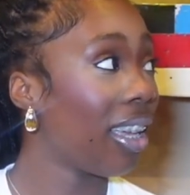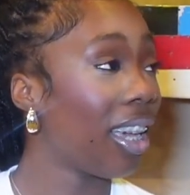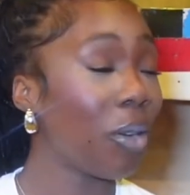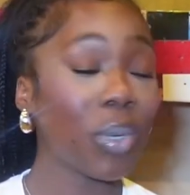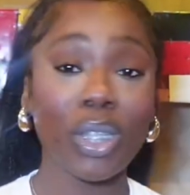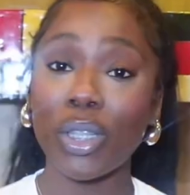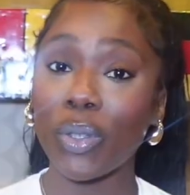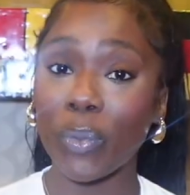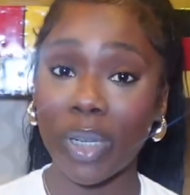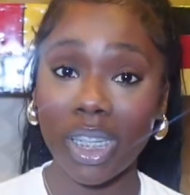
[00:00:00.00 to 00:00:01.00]
I went to
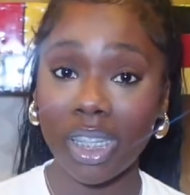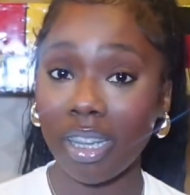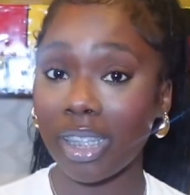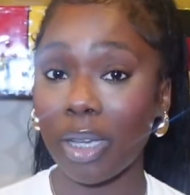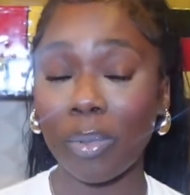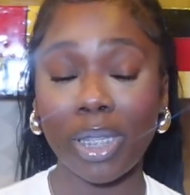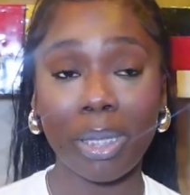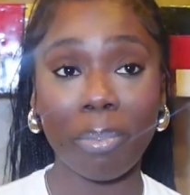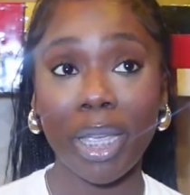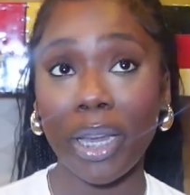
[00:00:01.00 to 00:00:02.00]
New Renaissance, I went to
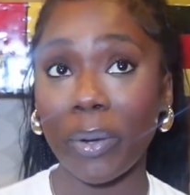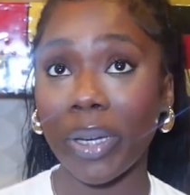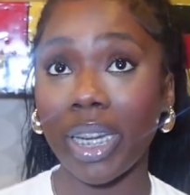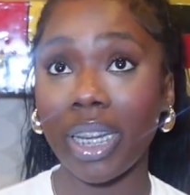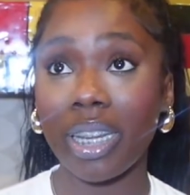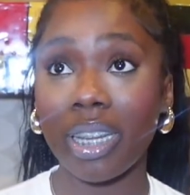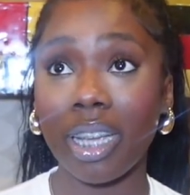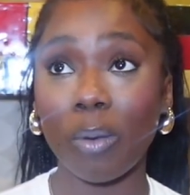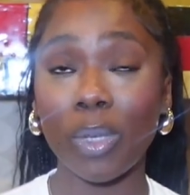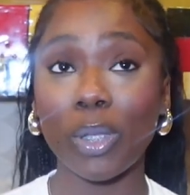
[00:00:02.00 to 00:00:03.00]
Perry,
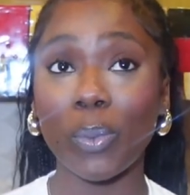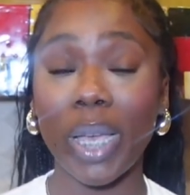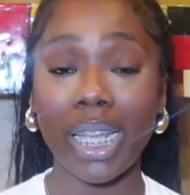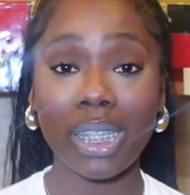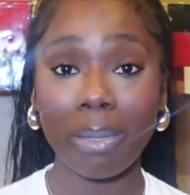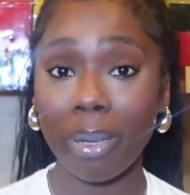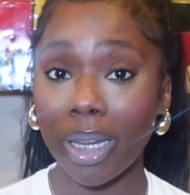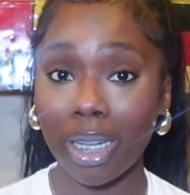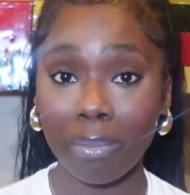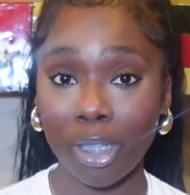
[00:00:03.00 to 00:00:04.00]
I went to AC Perry
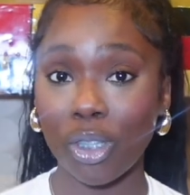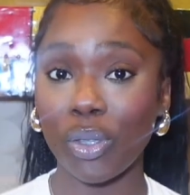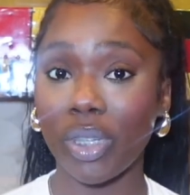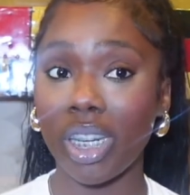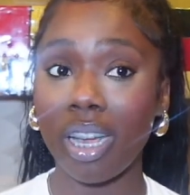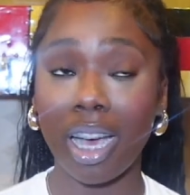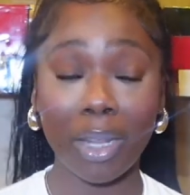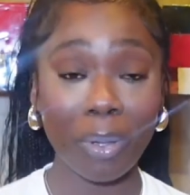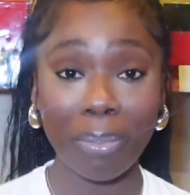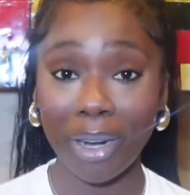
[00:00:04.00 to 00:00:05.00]
Elementary,
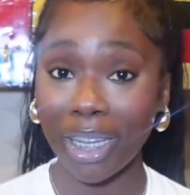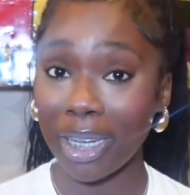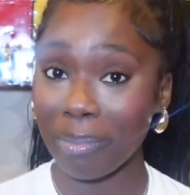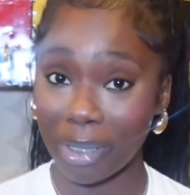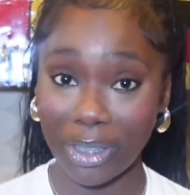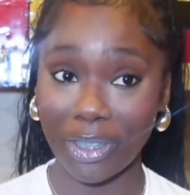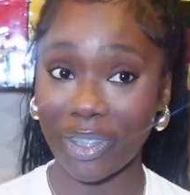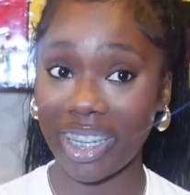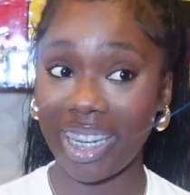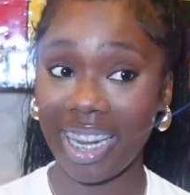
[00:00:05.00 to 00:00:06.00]
Hollywood Park
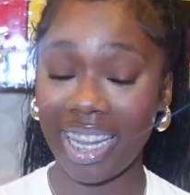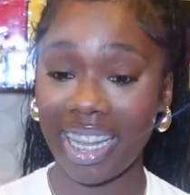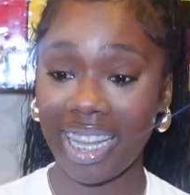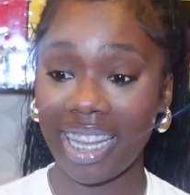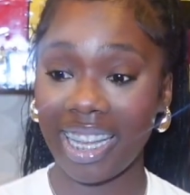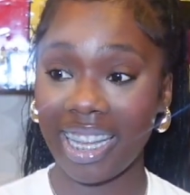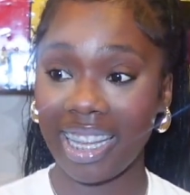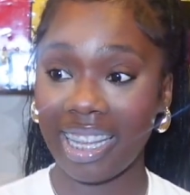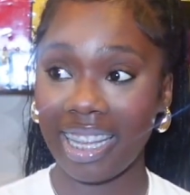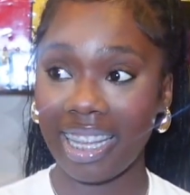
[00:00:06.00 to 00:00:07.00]
Elementary,
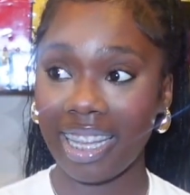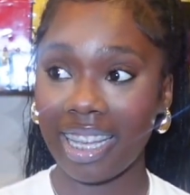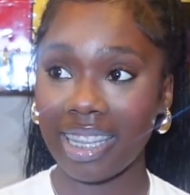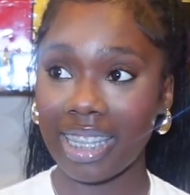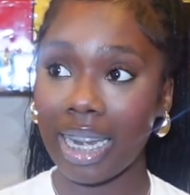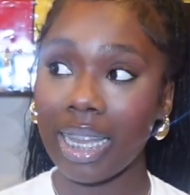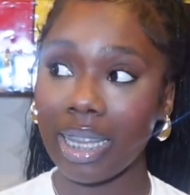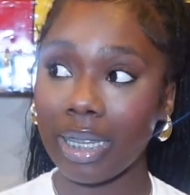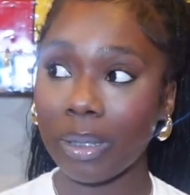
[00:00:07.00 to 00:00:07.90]
and is that it?